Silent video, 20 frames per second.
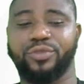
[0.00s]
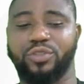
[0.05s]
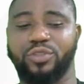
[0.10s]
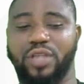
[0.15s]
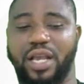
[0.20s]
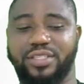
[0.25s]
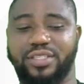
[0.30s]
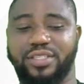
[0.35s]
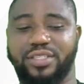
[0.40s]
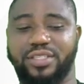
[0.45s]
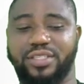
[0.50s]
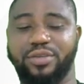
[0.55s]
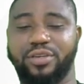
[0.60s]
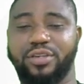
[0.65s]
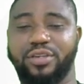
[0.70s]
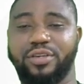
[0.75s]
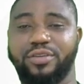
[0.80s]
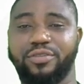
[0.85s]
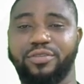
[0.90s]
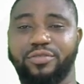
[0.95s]
You can
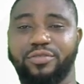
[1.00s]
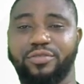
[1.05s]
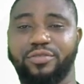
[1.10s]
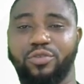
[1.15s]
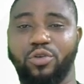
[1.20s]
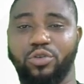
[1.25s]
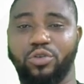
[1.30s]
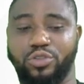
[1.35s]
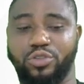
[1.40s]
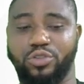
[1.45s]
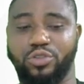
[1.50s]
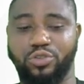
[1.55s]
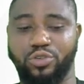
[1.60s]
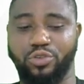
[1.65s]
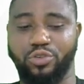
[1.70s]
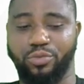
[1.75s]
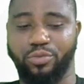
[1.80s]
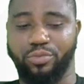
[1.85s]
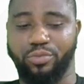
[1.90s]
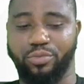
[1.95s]
see goats
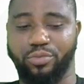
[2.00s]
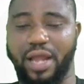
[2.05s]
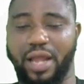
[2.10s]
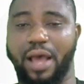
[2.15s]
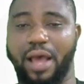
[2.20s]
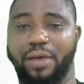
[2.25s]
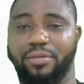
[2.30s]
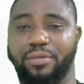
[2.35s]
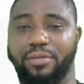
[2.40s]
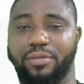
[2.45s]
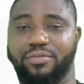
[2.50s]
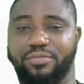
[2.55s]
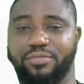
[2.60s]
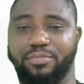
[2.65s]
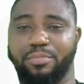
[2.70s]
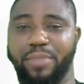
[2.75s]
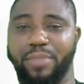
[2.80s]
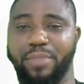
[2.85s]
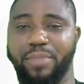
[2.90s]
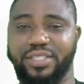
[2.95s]
to brother
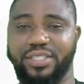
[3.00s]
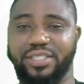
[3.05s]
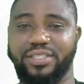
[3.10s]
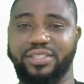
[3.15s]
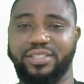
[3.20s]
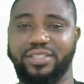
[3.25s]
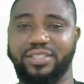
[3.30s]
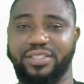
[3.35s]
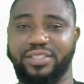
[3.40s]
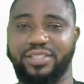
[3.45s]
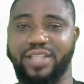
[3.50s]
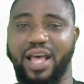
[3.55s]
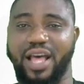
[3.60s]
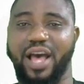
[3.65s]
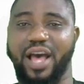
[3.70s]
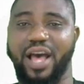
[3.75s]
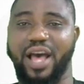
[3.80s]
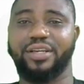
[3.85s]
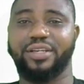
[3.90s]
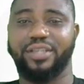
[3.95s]
mating
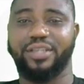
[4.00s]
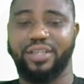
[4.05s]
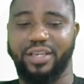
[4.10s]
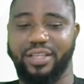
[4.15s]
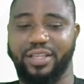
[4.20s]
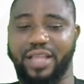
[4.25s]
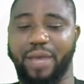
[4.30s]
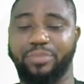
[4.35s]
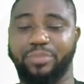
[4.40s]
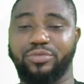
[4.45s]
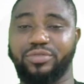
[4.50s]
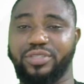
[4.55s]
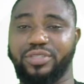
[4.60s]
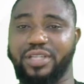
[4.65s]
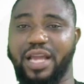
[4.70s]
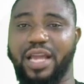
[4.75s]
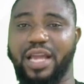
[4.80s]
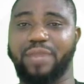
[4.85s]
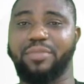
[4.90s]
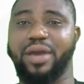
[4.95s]
sister It happens
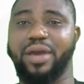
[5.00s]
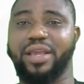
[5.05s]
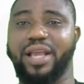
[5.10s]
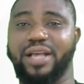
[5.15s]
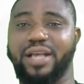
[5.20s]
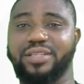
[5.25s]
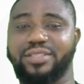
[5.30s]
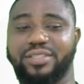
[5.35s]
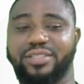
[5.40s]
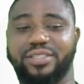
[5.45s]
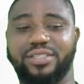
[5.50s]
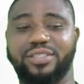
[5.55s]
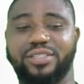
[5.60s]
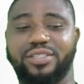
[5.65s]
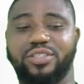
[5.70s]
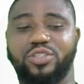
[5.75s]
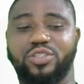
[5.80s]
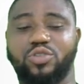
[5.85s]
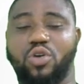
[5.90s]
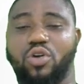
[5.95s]
in animal. You can
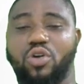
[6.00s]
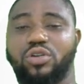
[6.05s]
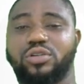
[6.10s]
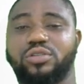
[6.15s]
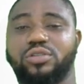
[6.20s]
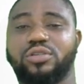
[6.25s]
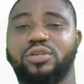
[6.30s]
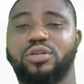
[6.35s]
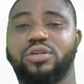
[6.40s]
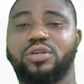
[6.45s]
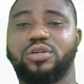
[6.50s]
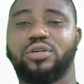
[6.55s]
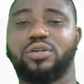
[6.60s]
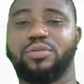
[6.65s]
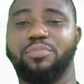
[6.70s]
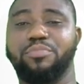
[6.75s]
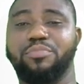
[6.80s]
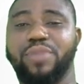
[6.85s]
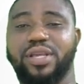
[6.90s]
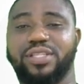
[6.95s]
see son
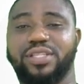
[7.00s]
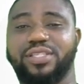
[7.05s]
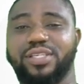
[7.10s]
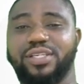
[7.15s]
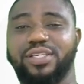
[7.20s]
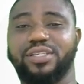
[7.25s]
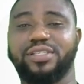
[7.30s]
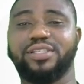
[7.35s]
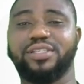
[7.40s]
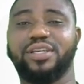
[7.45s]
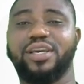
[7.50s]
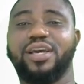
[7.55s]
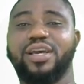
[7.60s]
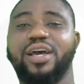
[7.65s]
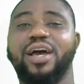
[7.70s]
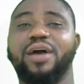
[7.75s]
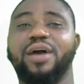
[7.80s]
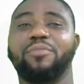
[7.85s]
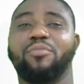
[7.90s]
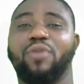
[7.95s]
mating
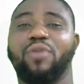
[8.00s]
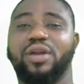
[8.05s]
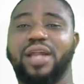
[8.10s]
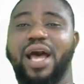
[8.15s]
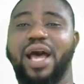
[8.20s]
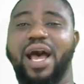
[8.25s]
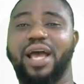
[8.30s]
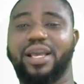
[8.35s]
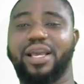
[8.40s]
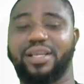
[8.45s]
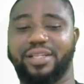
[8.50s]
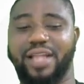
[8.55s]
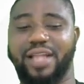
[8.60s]
mother.